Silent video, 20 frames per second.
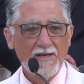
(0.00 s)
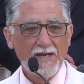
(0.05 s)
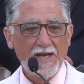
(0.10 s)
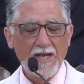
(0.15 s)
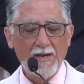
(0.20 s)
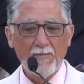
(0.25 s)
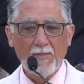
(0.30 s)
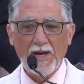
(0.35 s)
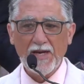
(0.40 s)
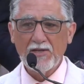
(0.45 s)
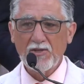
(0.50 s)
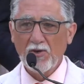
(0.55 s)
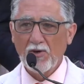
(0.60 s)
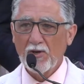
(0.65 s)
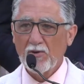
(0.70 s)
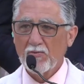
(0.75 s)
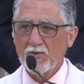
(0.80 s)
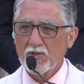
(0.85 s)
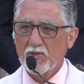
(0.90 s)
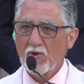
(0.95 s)
and my
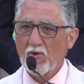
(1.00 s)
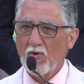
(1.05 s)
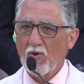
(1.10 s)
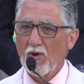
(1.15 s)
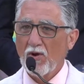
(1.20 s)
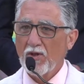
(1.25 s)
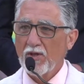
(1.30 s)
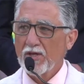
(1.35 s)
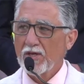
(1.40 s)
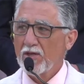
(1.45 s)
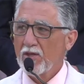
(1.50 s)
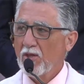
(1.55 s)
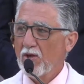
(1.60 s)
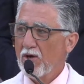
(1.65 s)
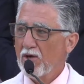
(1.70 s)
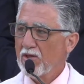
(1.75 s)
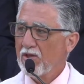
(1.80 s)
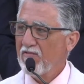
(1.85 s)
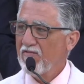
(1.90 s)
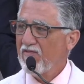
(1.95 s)
daughter was crawling
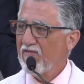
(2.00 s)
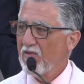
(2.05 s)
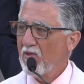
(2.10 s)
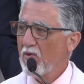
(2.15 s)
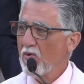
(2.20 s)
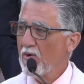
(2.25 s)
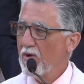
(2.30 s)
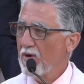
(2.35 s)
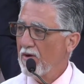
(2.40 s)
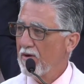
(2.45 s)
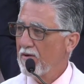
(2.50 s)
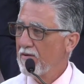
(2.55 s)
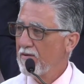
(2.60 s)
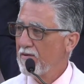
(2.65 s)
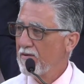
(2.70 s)
along the floor